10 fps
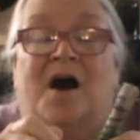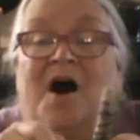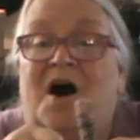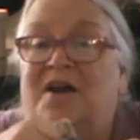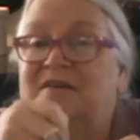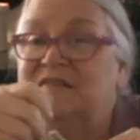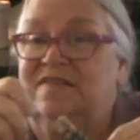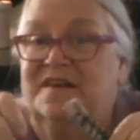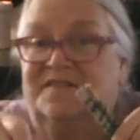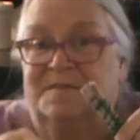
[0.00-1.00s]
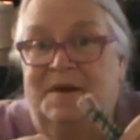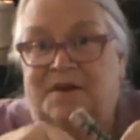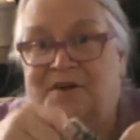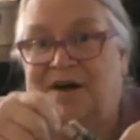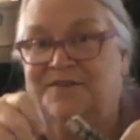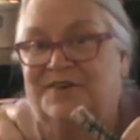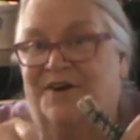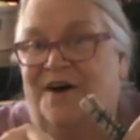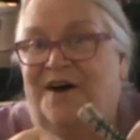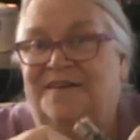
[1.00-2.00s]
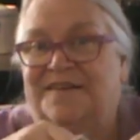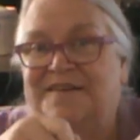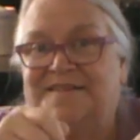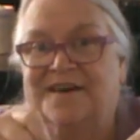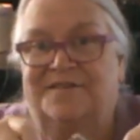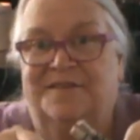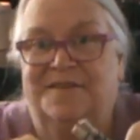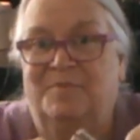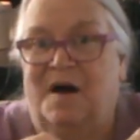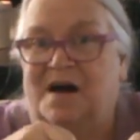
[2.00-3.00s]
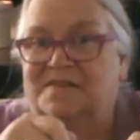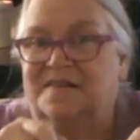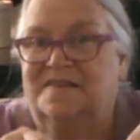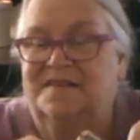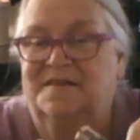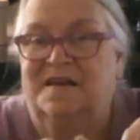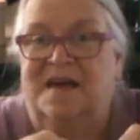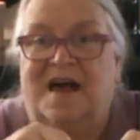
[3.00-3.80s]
All of the stuff in my closet, all of the stuff in the boxes that